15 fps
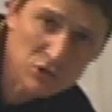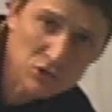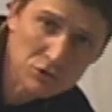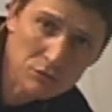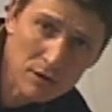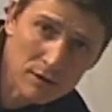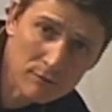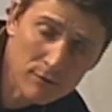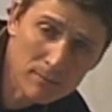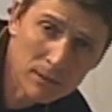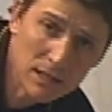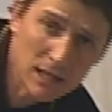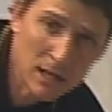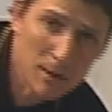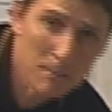string from
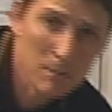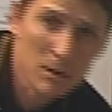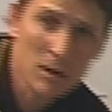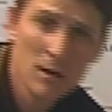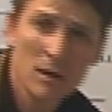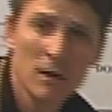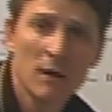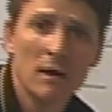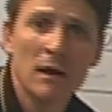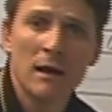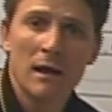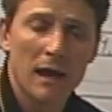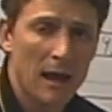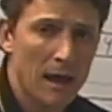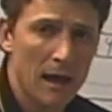a limb
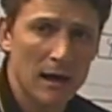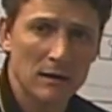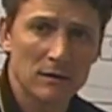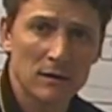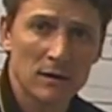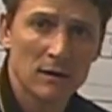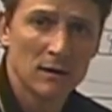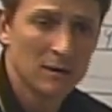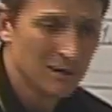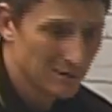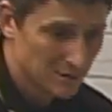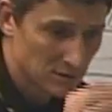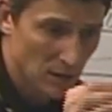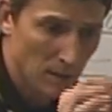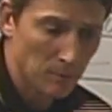and
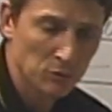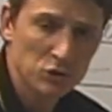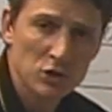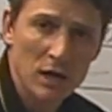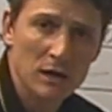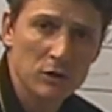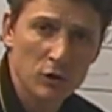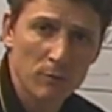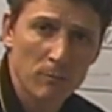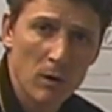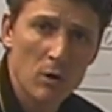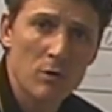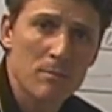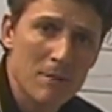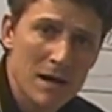double check your
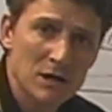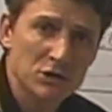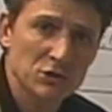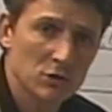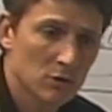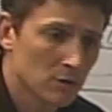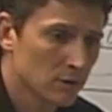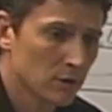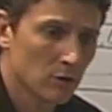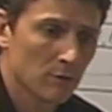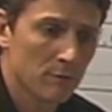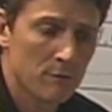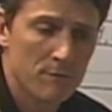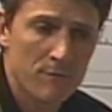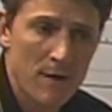bow to make sure,
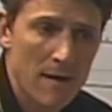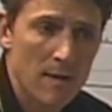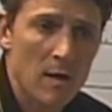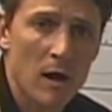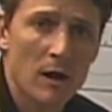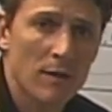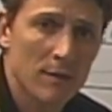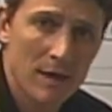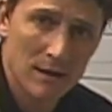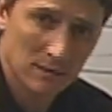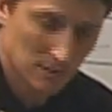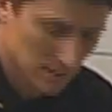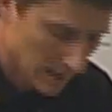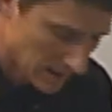if you fell on it, that it's